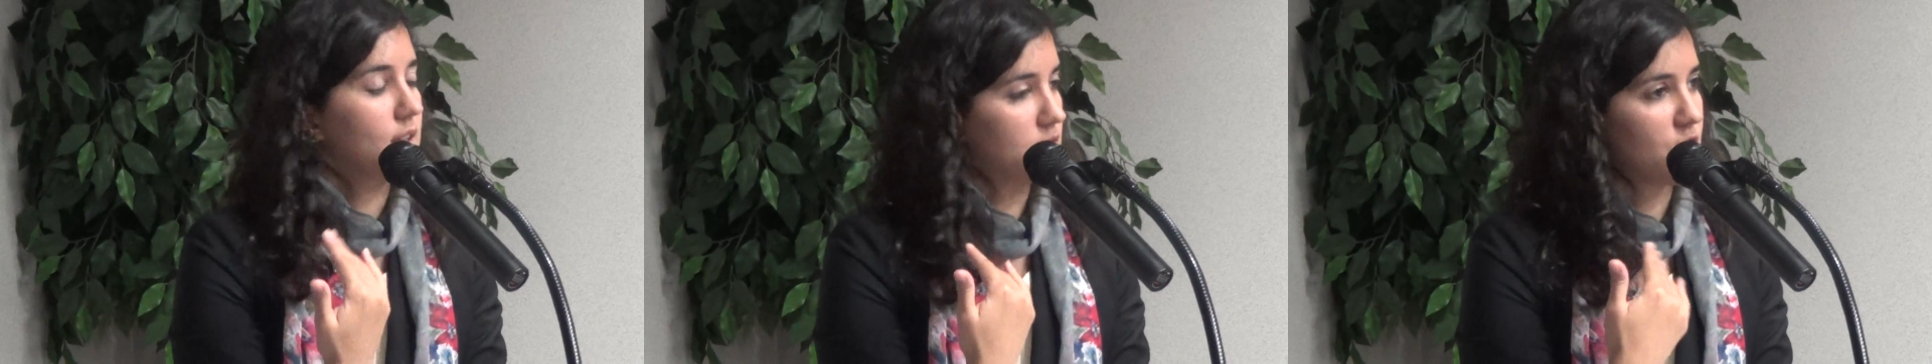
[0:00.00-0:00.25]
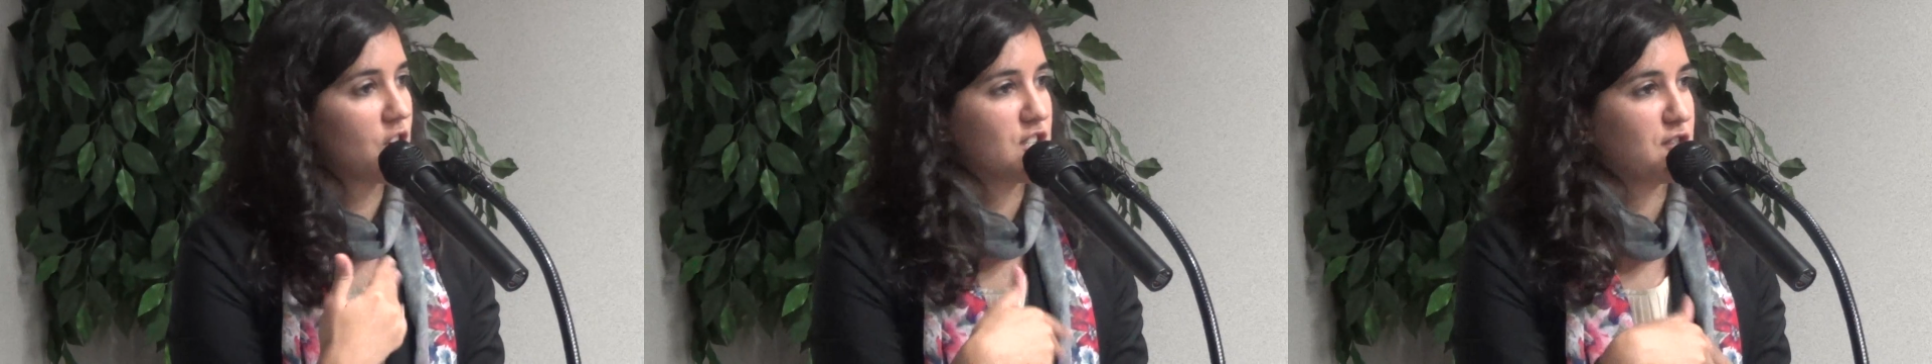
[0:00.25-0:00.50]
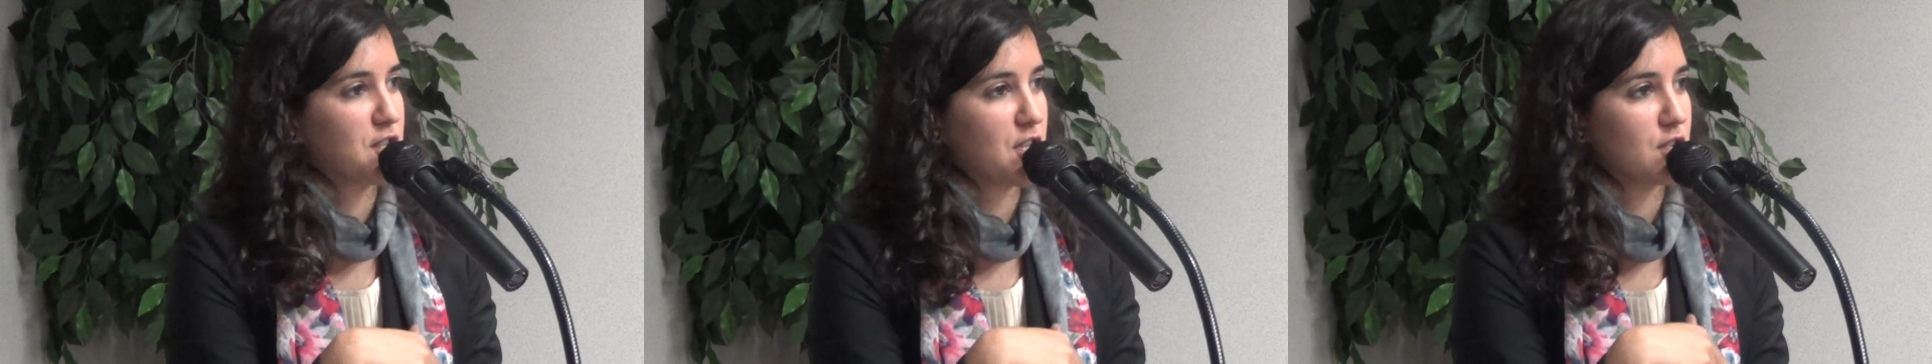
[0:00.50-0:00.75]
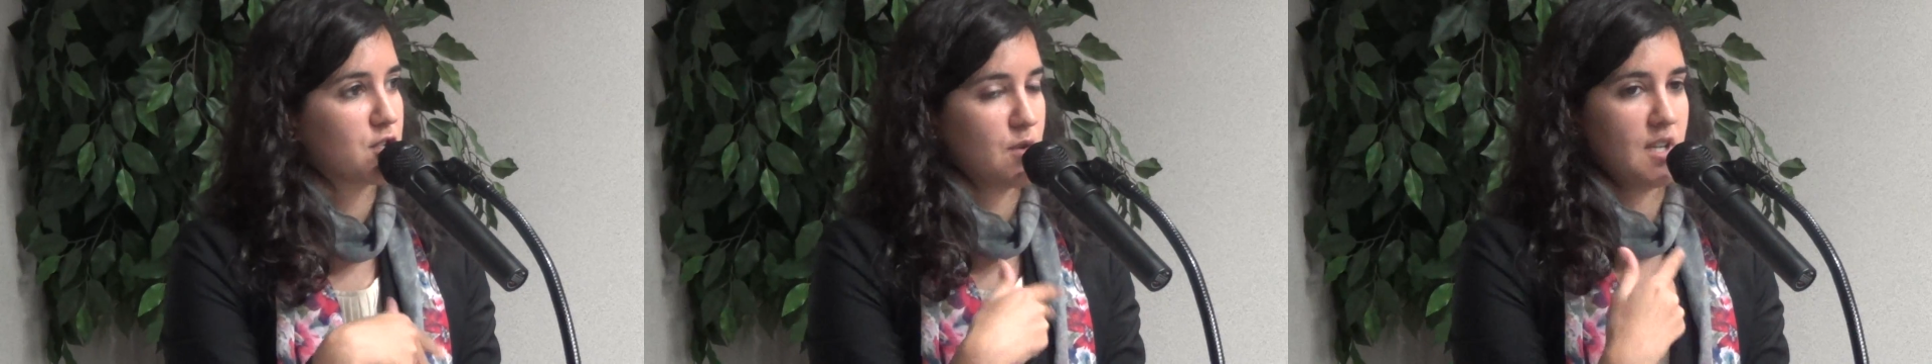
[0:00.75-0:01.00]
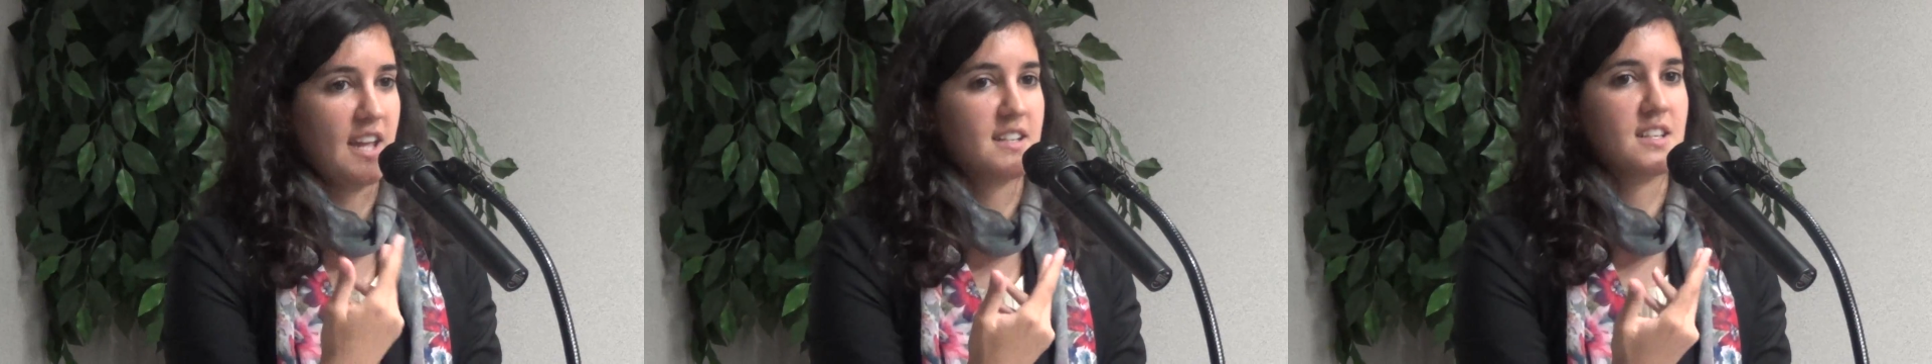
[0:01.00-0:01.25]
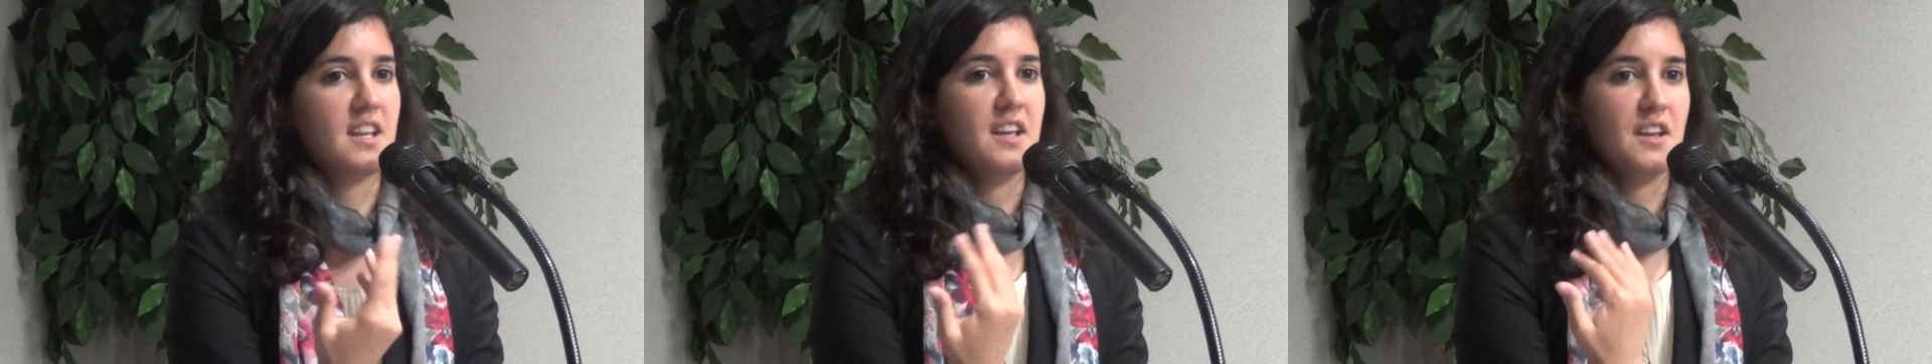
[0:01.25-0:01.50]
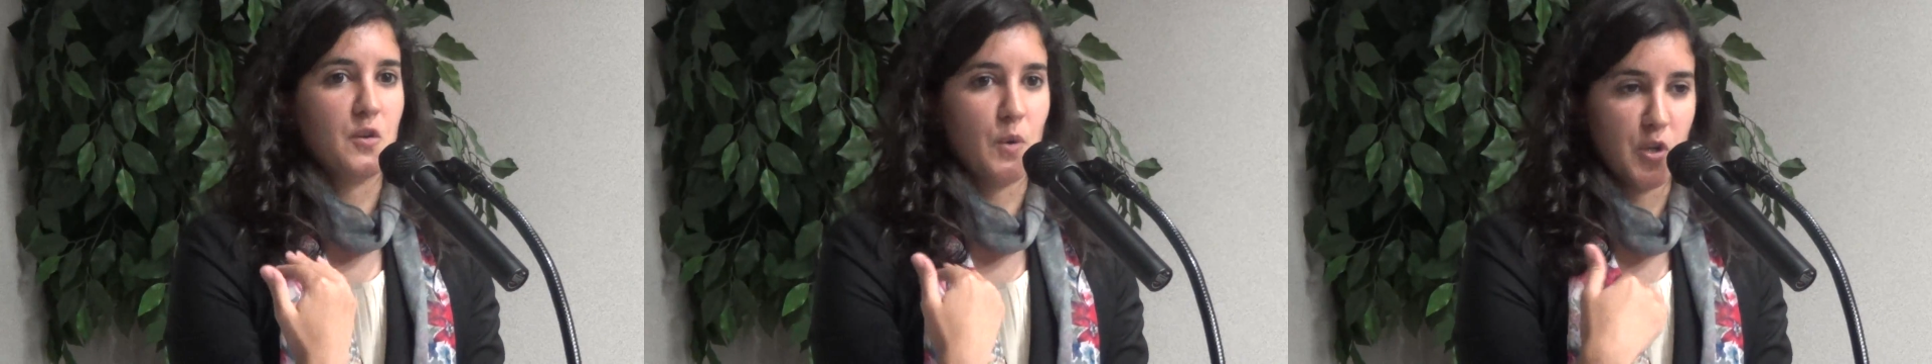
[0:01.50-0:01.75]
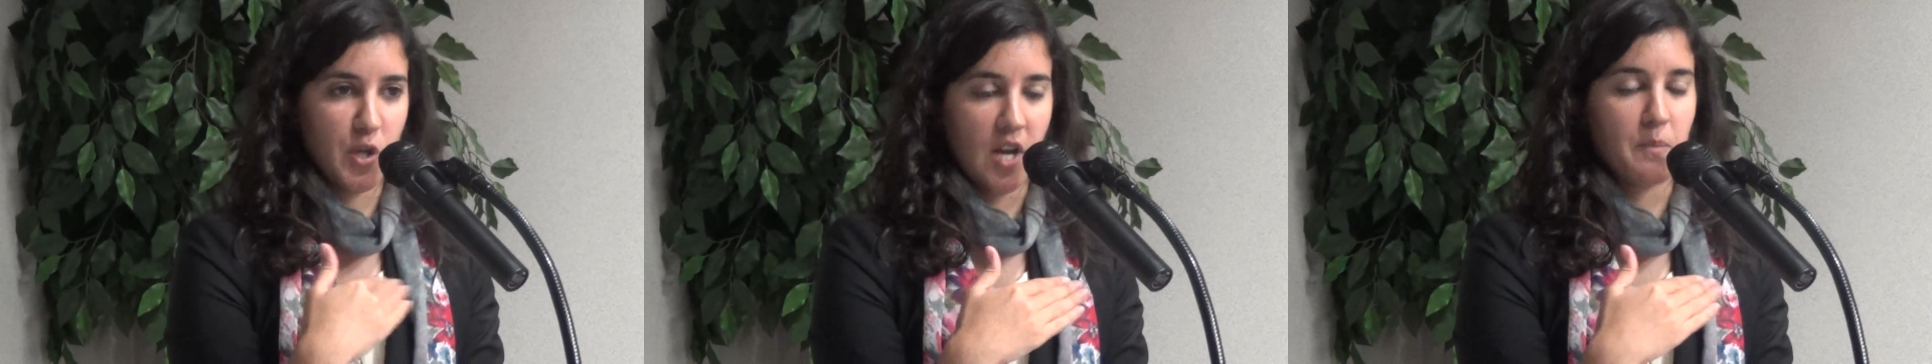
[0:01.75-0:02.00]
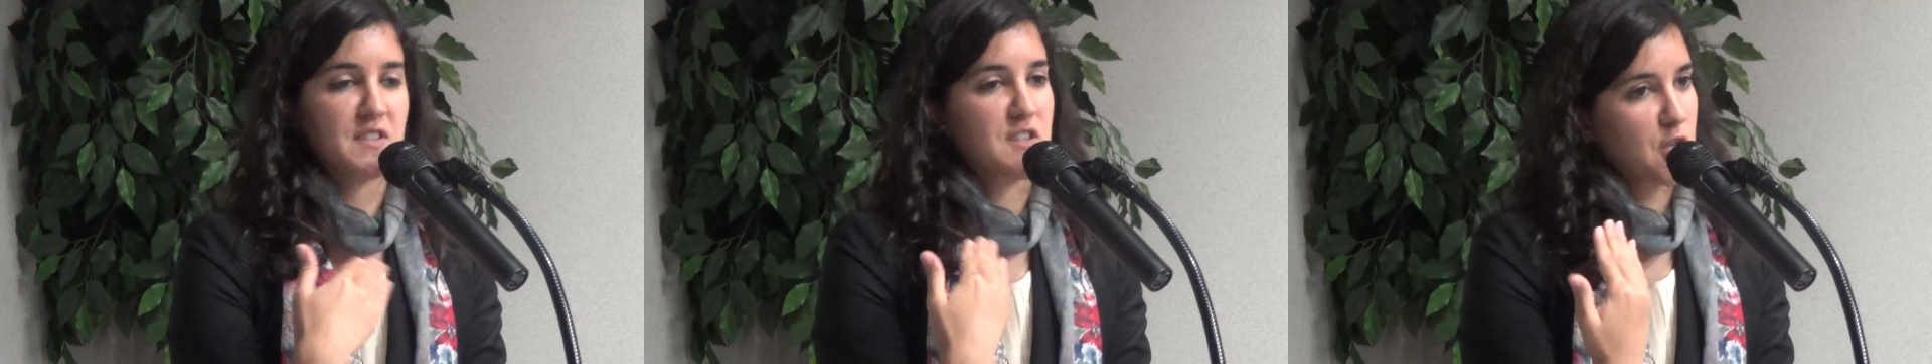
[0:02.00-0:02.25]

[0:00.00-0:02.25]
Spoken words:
It's very difficult to get when you come as